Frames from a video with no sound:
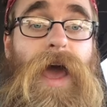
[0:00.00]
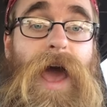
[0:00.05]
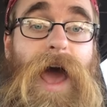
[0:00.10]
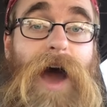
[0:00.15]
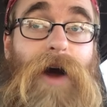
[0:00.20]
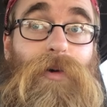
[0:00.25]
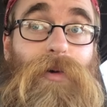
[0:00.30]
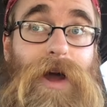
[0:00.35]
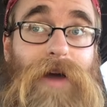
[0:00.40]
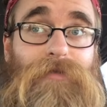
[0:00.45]

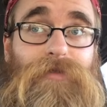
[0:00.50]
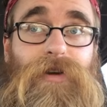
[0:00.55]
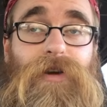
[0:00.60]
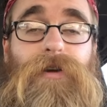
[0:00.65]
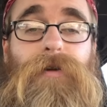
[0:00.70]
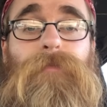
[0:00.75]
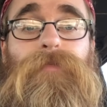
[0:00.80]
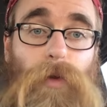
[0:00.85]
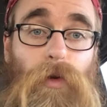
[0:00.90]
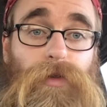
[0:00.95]

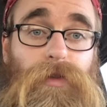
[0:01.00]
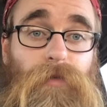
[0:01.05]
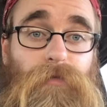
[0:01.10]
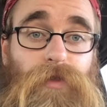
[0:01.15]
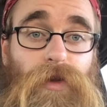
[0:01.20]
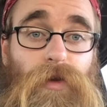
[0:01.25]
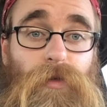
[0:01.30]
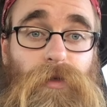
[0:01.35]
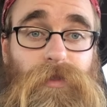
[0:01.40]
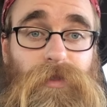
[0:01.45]
However, both of
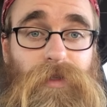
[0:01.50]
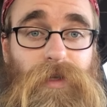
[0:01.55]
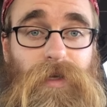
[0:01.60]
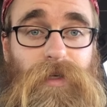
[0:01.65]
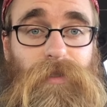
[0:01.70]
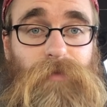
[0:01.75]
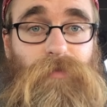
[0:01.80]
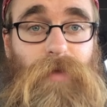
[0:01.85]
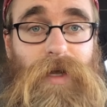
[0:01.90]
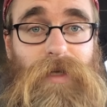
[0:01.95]
those
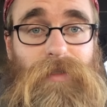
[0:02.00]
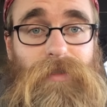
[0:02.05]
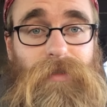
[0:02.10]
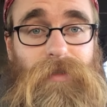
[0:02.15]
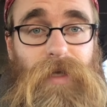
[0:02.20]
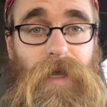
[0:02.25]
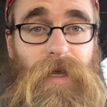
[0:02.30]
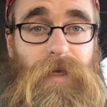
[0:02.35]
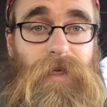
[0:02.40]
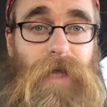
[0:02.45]
things might
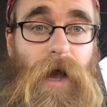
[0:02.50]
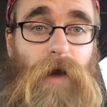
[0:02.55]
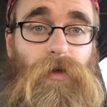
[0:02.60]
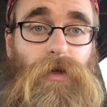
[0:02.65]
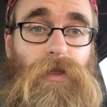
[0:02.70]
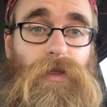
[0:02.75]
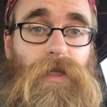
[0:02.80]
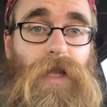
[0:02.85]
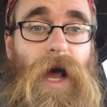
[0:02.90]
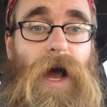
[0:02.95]
stand out
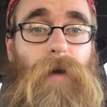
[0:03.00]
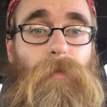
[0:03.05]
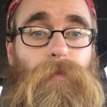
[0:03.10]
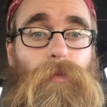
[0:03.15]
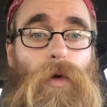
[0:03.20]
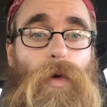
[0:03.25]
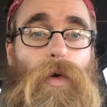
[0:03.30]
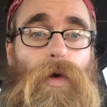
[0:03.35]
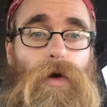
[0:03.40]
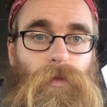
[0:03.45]
a lot
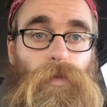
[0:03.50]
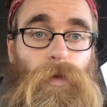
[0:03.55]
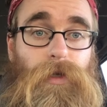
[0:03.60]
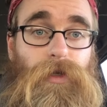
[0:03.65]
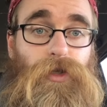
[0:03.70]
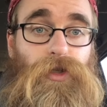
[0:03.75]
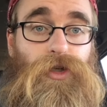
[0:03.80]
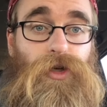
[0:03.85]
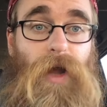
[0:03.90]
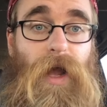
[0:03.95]
more when
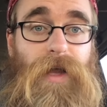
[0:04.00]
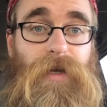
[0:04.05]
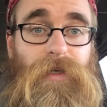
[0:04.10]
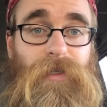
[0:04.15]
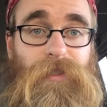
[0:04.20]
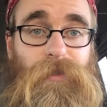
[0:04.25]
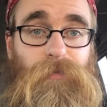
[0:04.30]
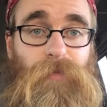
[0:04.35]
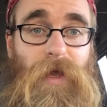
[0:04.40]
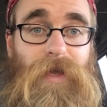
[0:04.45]
you're trying
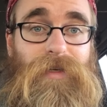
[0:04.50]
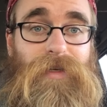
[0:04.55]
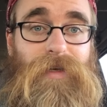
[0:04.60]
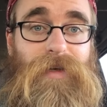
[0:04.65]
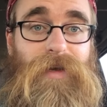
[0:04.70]
to spend